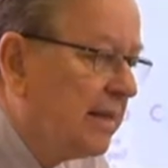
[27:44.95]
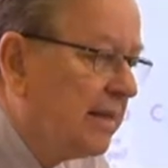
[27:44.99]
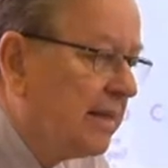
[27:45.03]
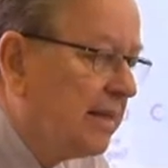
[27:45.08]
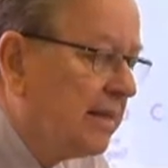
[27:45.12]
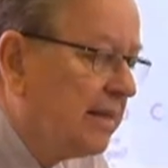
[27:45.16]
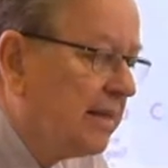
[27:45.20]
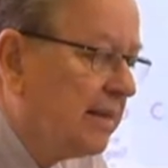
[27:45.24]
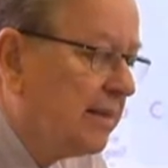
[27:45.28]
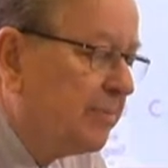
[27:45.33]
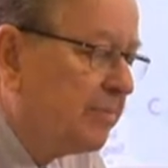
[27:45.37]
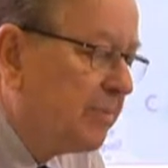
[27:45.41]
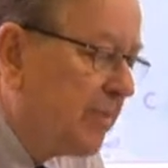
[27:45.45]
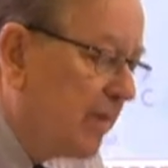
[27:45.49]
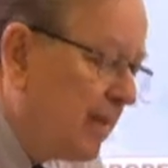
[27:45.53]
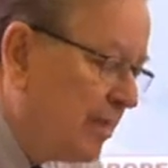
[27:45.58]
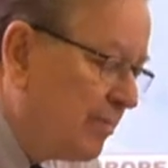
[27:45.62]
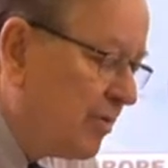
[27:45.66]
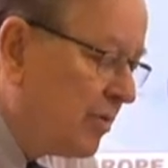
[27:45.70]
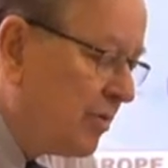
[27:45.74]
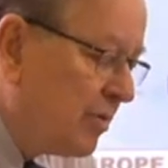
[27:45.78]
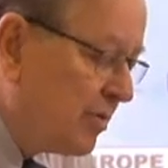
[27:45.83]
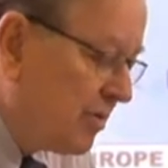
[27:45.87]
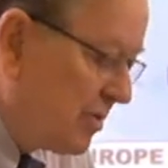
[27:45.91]

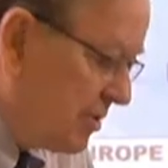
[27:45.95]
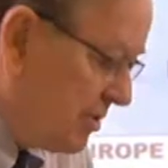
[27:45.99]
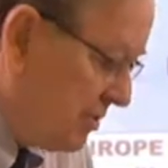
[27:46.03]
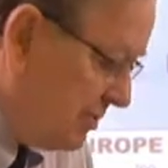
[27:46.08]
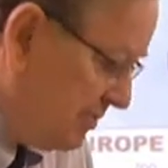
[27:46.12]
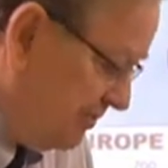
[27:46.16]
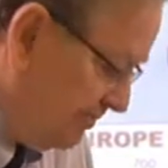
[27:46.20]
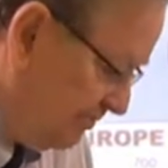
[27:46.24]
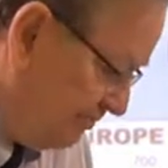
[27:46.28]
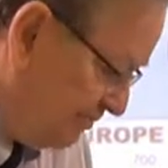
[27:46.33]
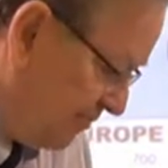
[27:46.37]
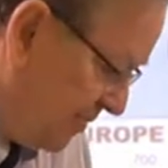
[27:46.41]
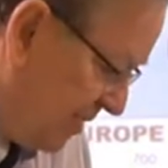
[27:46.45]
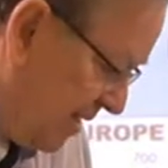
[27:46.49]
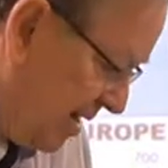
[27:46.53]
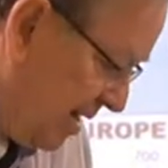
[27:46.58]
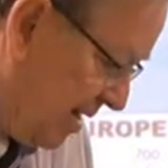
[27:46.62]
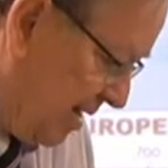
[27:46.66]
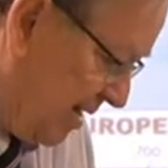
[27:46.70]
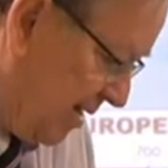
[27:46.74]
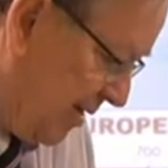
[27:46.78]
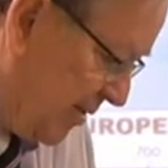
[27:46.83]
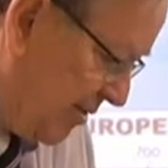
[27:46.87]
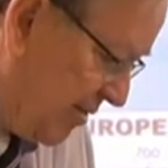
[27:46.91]
I'm going to
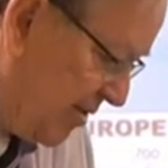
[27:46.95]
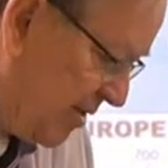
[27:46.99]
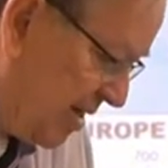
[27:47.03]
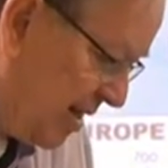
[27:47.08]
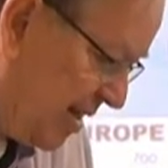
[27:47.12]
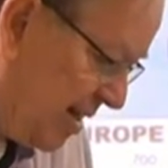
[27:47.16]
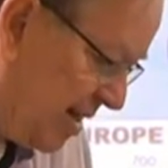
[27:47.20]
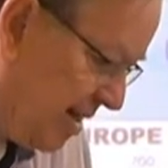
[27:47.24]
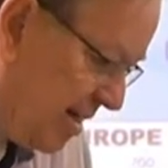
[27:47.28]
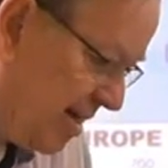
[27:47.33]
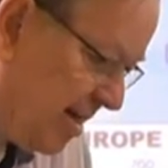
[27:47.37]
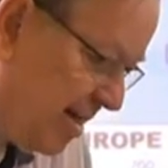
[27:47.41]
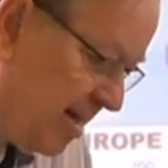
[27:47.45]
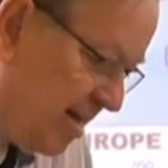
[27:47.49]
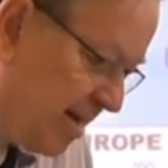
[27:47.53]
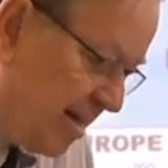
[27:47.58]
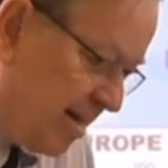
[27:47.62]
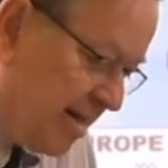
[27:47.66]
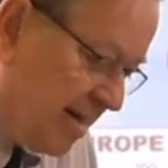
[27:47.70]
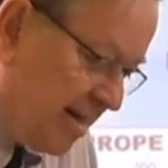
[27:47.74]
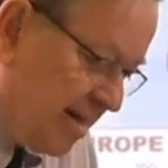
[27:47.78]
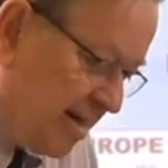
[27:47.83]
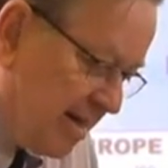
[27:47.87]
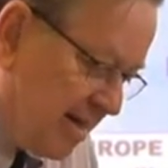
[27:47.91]
stay
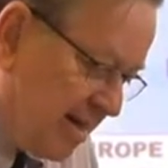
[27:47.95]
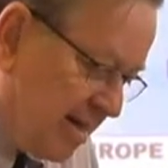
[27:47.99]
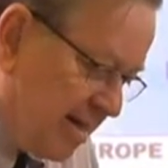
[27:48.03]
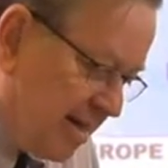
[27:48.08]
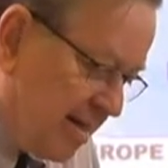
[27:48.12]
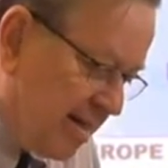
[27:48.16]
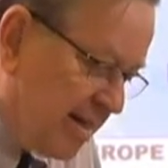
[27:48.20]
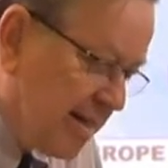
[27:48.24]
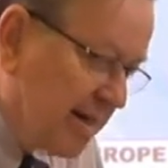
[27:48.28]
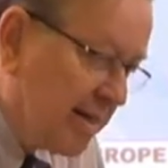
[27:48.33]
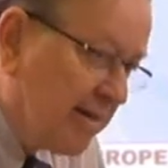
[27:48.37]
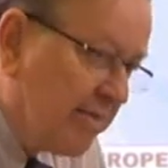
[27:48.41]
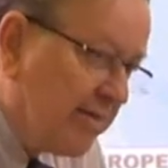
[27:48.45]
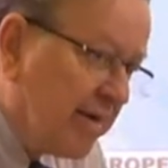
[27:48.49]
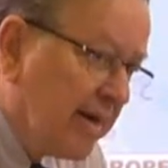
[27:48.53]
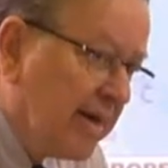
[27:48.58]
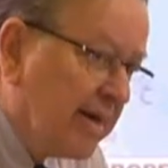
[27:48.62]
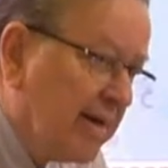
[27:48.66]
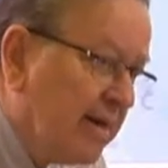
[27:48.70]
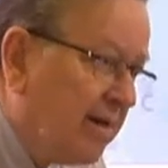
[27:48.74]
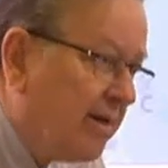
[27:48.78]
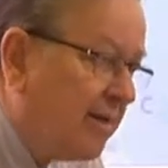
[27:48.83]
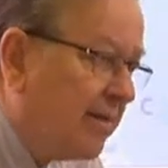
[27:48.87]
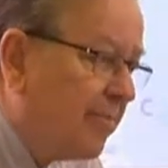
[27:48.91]

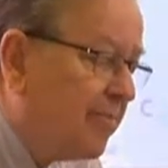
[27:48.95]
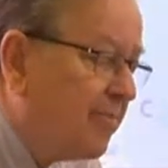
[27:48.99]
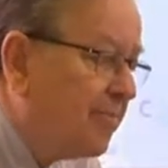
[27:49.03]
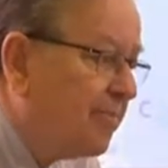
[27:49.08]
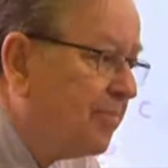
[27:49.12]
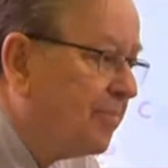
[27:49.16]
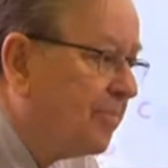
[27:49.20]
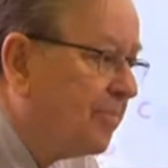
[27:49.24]
right here.